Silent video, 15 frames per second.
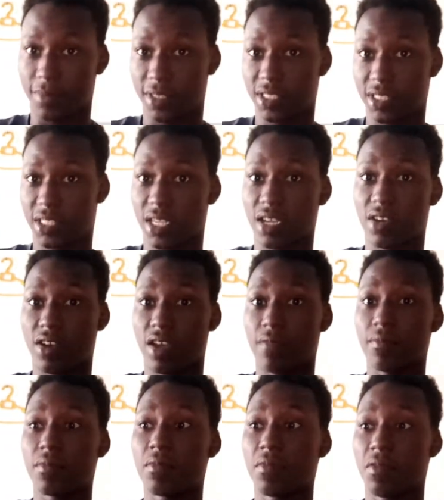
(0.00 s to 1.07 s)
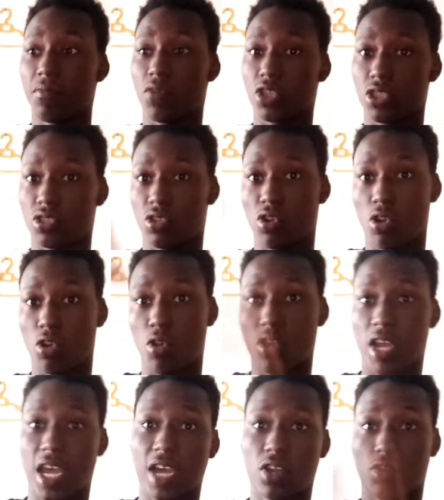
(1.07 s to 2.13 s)
Instagram, but
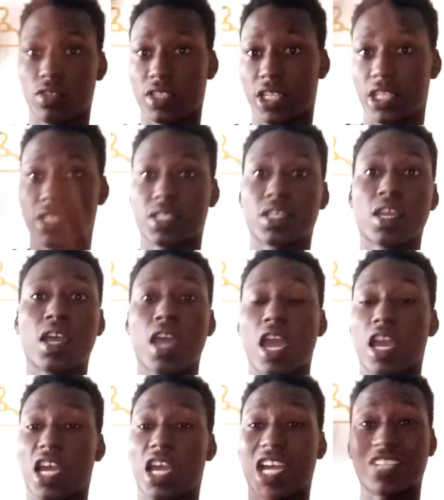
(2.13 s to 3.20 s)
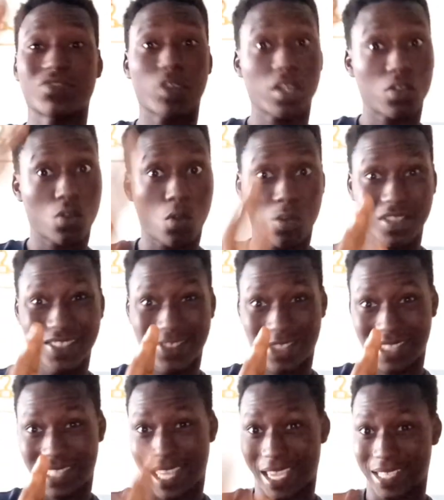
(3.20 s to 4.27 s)
longer content, casual
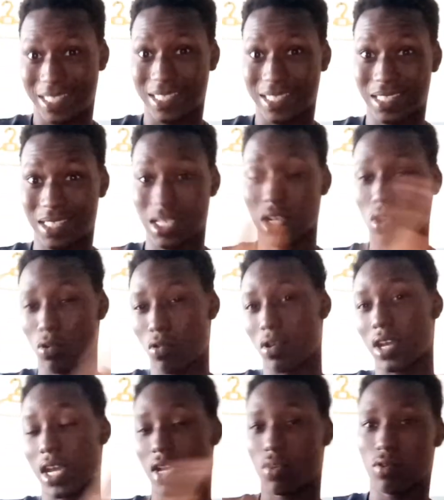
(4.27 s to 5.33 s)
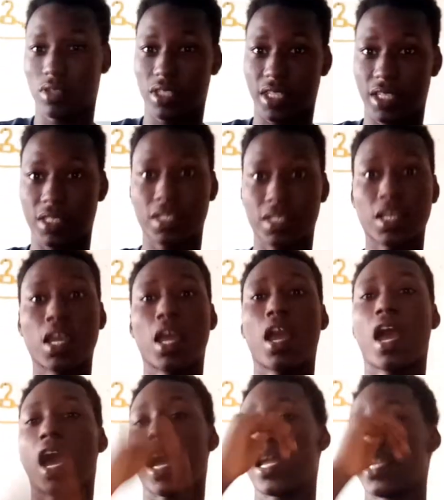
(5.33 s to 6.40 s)
context, longer content,
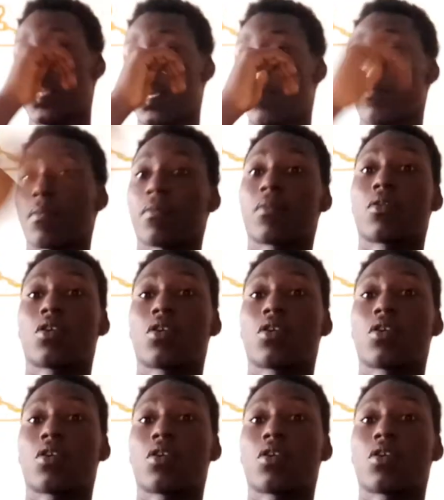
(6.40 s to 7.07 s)
and